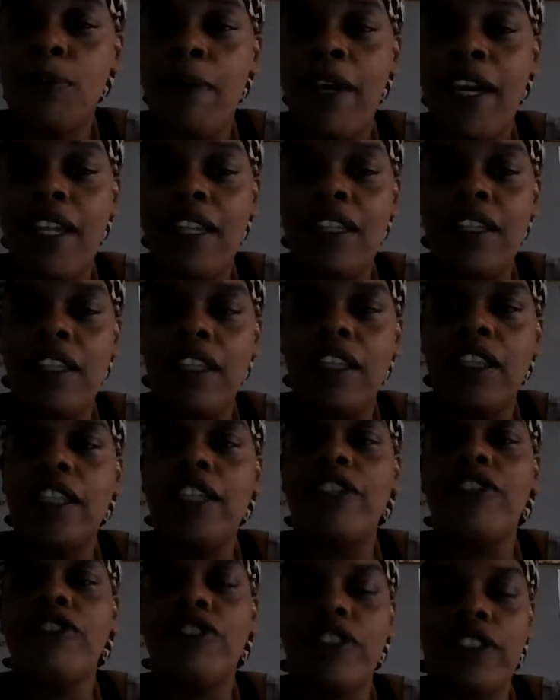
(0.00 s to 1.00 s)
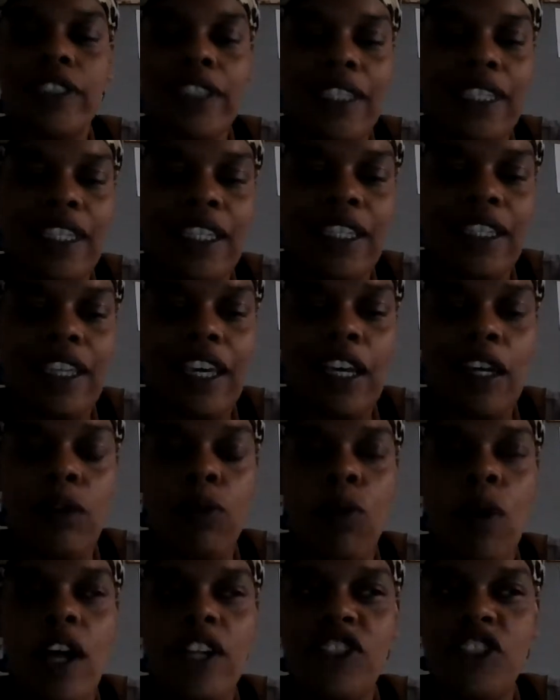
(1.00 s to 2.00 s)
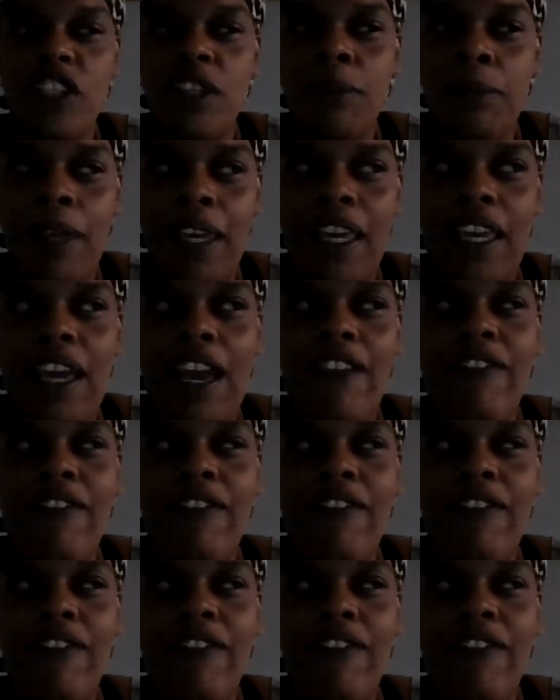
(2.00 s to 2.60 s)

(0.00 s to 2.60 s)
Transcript: been literally like watching me.